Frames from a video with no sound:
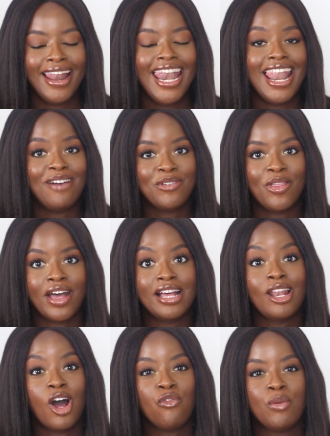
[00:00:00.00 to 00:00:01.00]
level
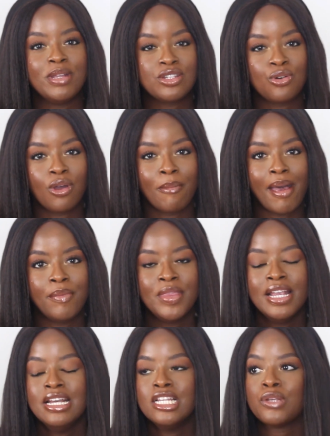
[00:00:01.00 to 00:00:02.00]
that a lot of women talk about.
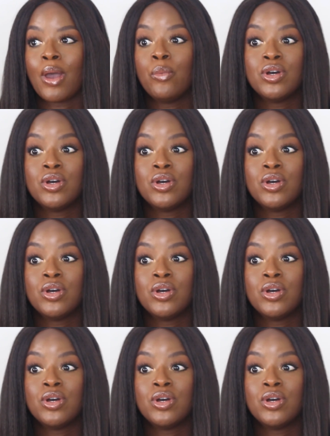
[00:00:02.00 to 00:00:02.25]
So I